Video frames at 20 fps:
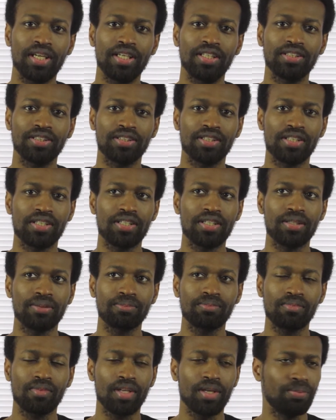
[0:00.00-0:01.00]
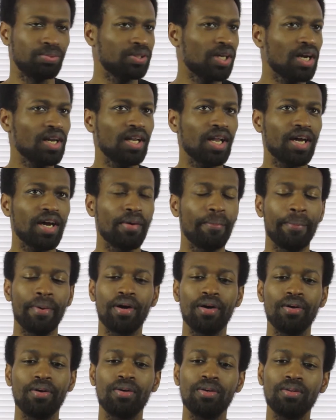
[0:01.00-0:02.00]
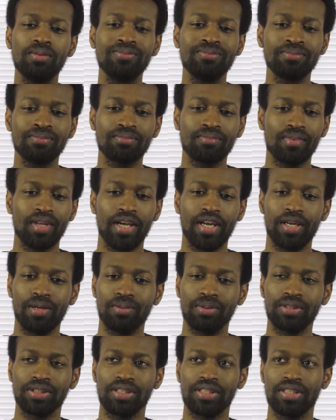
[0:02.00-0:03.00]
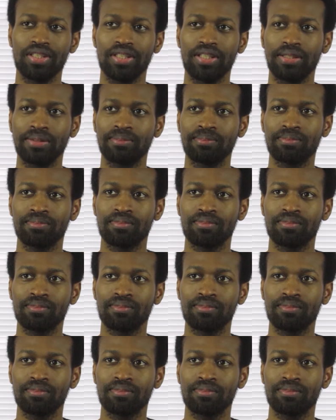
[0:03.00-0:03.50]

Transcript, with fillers: It's uh, it was kind of like a poll, and it was uh,